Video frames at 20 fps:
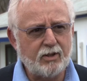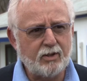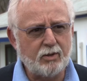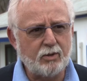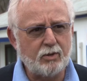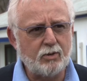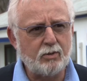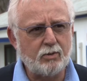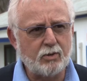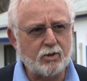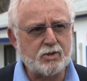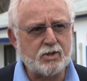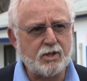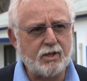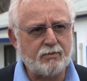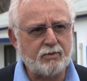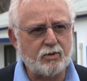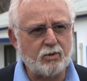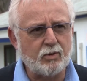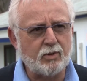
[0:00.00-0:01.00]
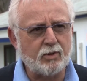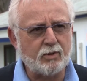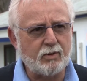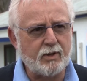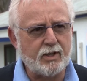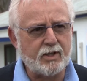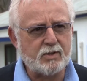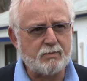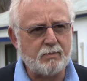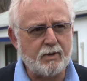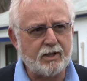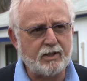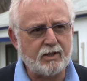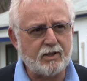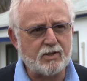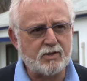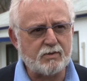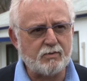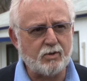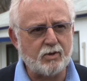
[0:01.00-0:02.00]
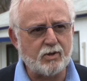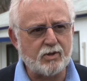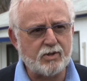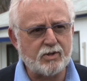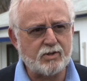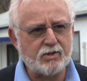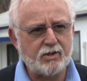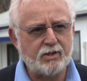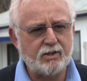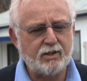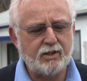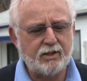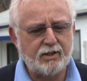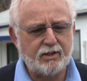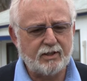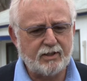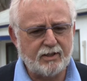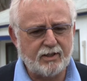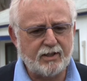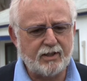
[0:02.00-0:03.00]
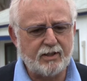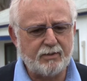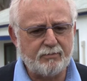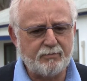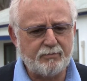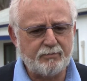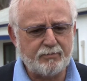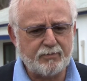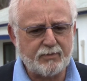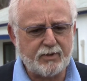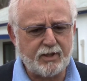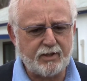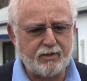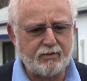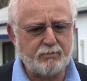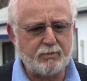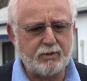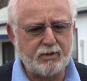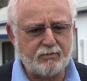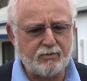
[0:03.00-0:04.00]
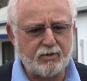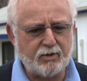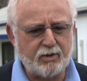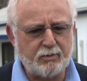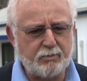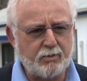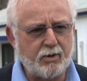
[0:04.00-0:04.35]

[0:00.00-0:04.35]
who looks after all the grounds maintenance for us. They have been very